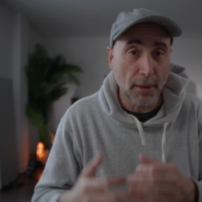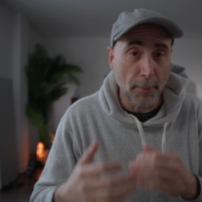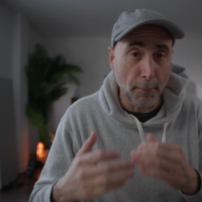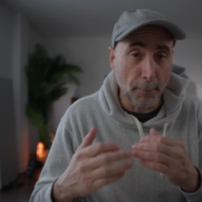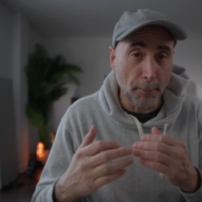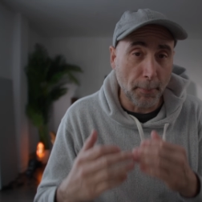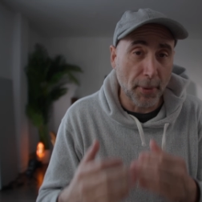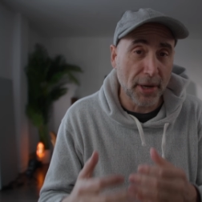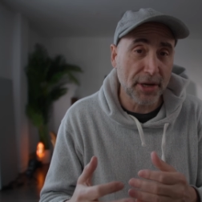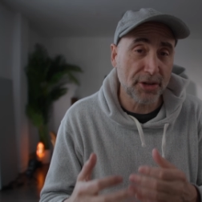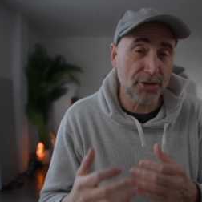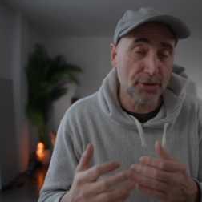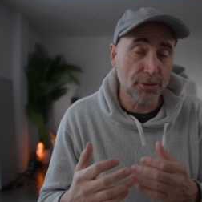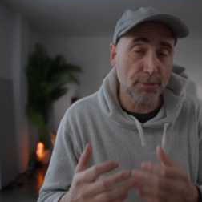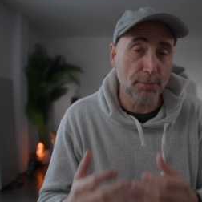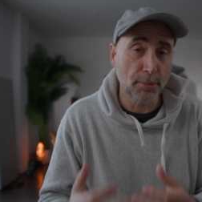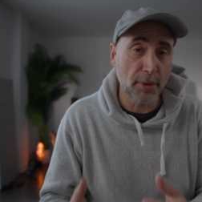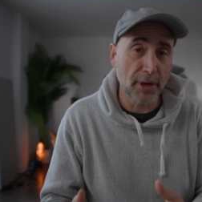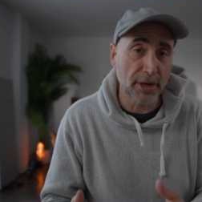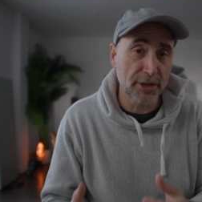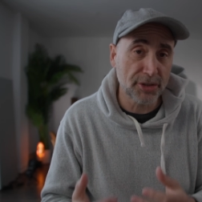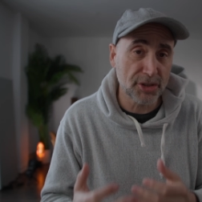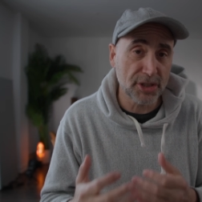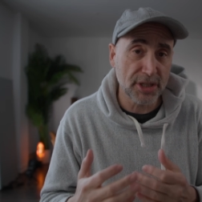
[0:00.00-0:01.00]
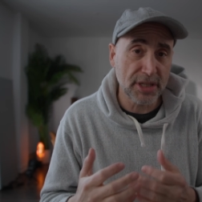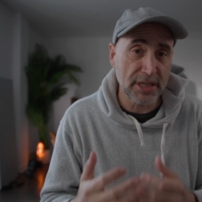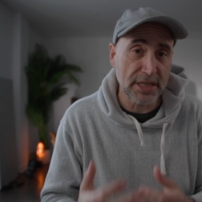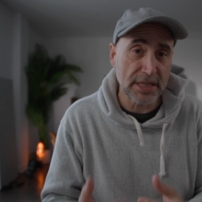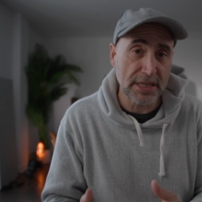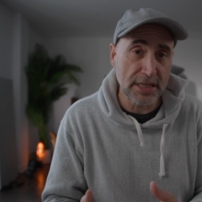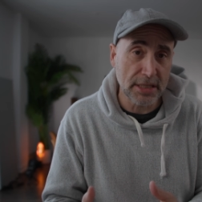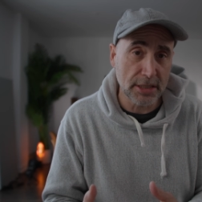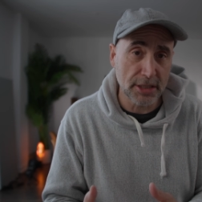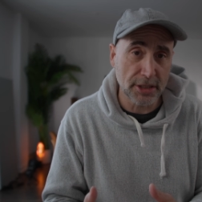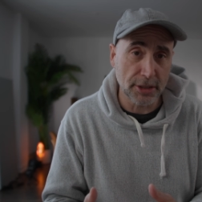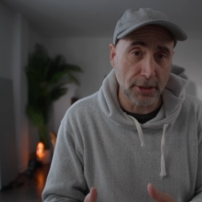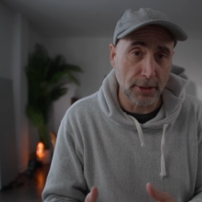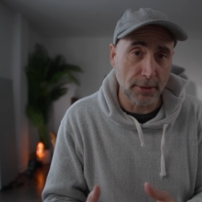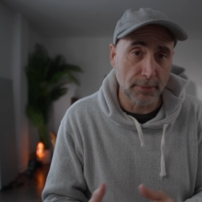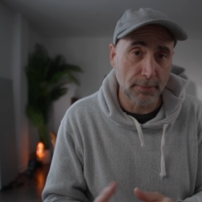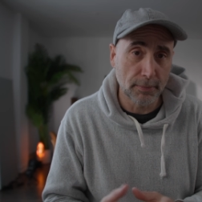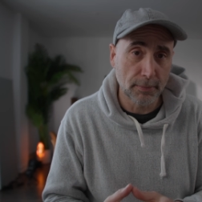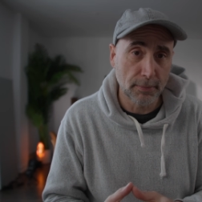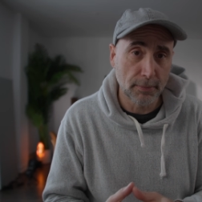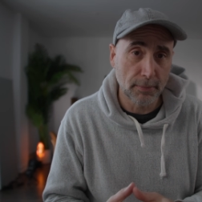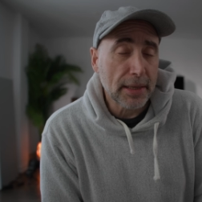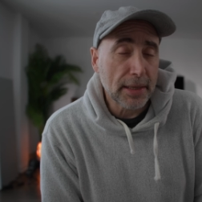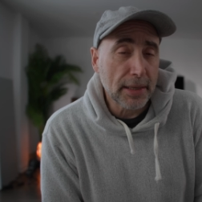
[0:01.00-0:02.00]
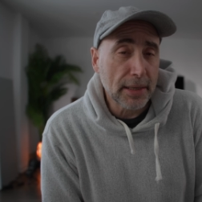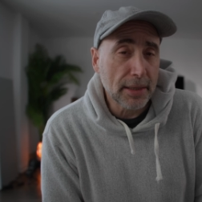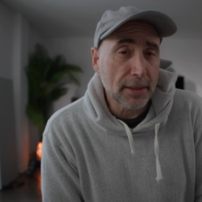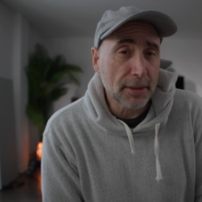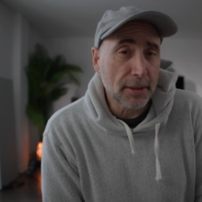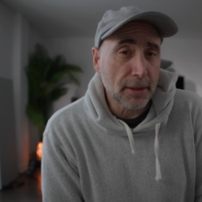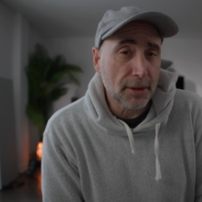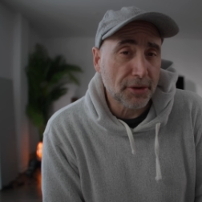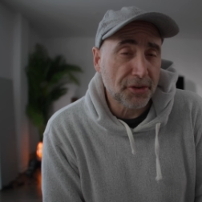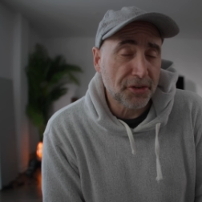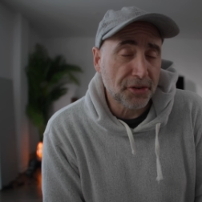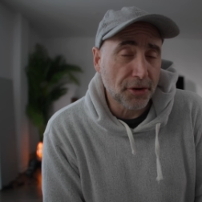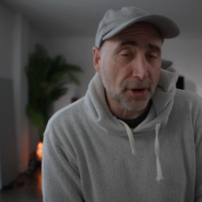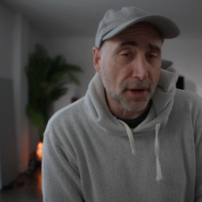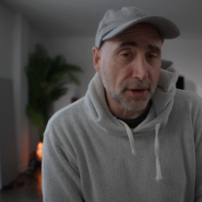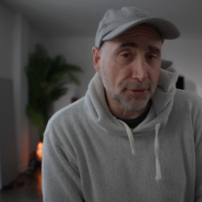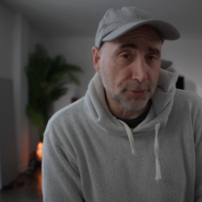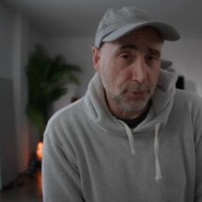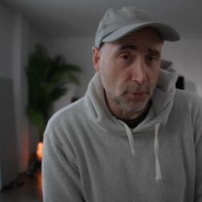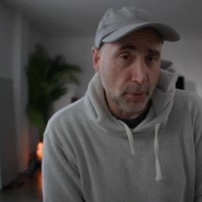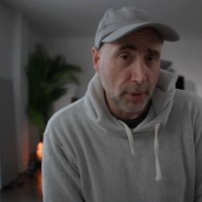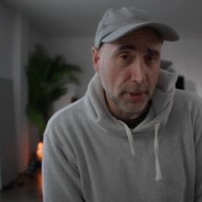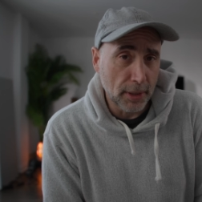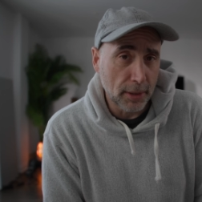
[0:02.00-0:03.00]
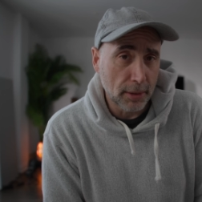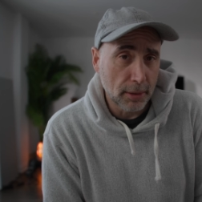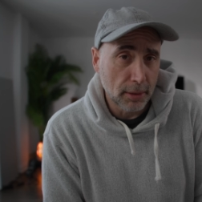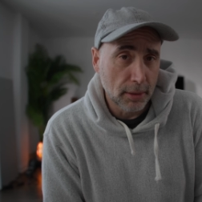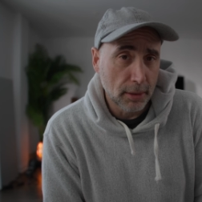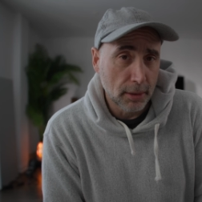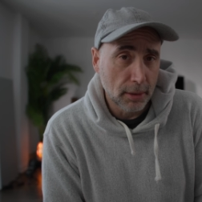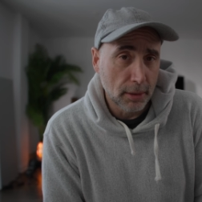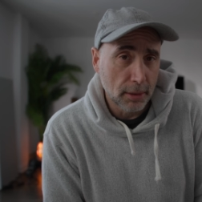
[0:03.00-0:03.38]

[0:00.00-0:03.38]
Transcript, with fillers: much, much easier. In software,